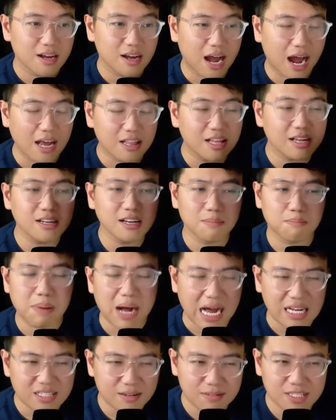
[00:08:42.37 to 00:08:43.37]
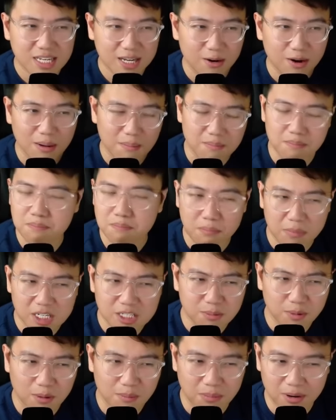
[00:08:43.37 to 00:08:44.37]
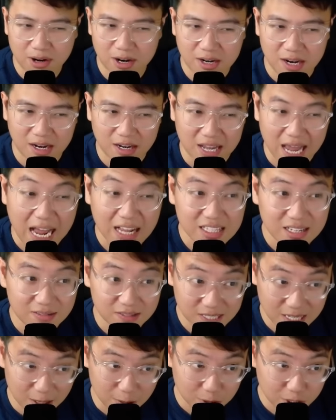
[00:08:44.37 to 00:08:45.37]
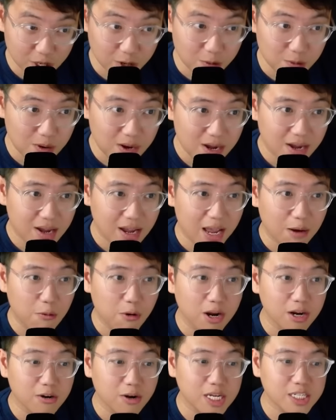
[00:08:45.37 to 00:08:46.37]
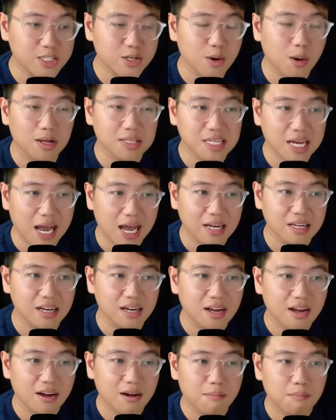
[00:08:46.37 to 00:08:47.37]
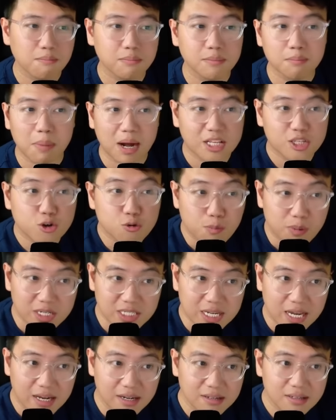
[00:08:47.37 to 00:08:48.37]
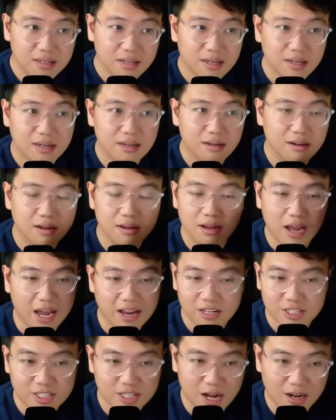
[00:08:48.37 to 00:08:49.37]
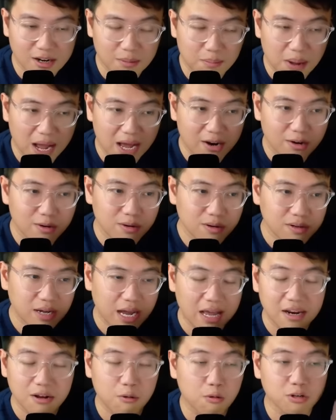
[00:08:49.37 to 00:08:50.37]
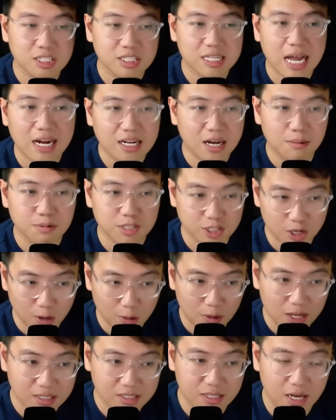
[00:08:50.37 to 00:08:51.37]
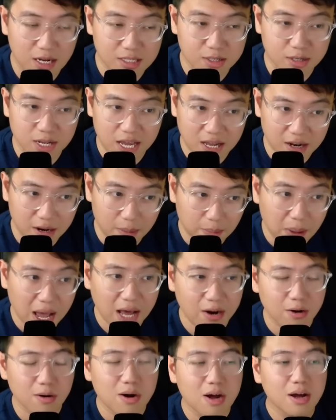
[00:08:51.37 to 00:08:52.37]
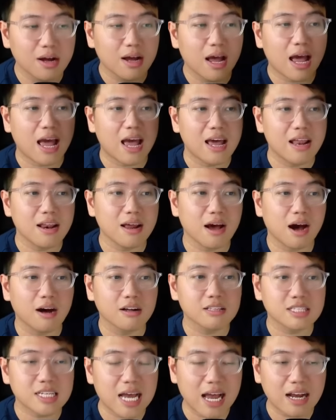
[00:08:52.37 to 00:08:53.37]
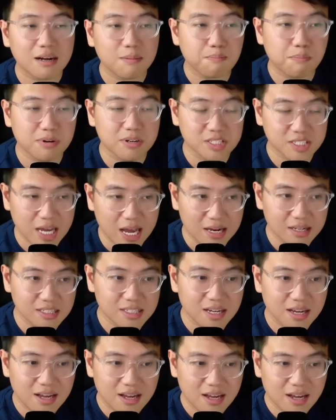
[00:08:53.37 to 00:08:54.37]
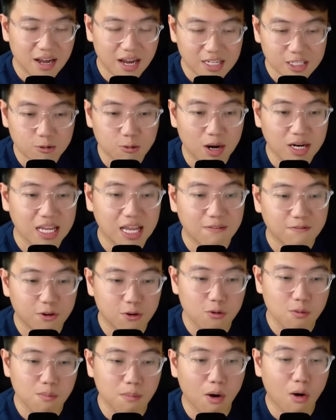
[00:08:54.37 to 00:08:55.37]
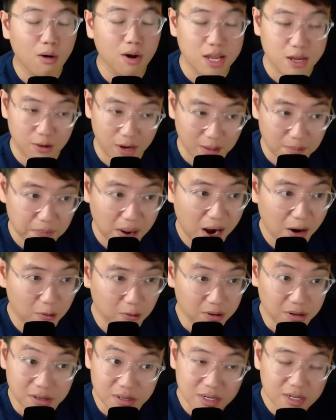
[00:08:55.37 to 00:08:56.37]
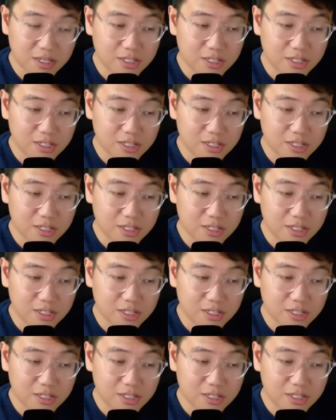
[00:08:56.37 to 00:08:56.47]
I think the passive skill are much more important than the active skill too. It will increase your attack by 2% at the start of the battle and it will stack up slowly until the end of the battle. And attack percent is what gives you more healing power.